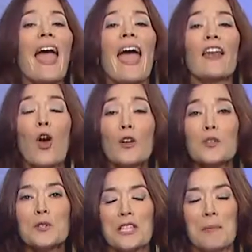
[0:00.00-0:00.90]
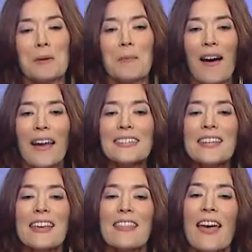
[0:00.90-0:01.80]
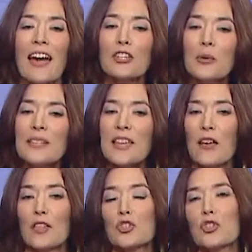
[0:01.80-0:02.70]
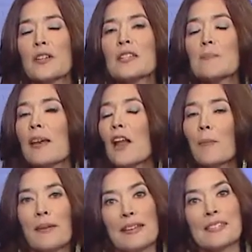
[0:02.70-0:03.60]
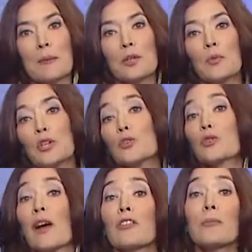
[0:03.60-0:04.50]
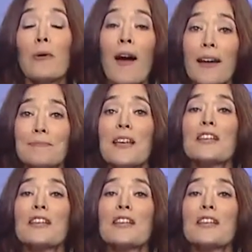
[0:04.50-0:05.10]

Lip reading: And also to keep in mind that U.S. health insurance may not be accepted when you travel abroad.